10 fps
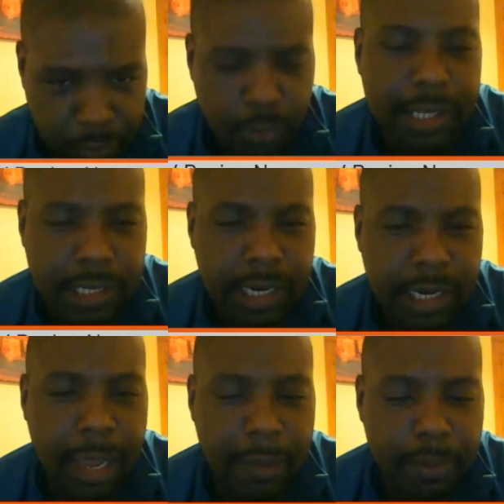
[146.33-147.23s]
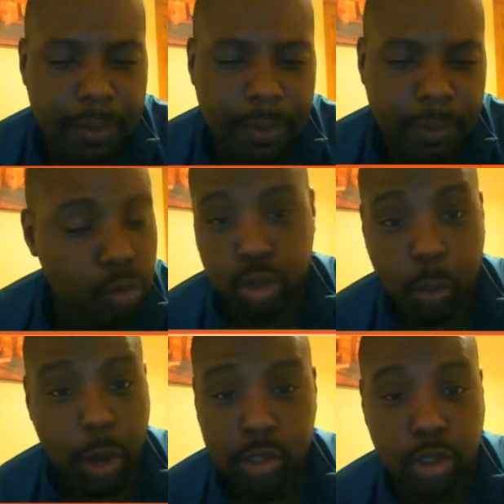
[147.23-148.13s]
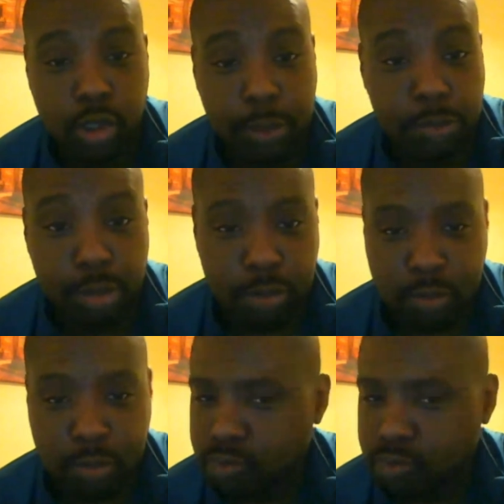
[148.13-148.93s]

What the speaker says: Falling into the hype. There's no way he's going to beat me.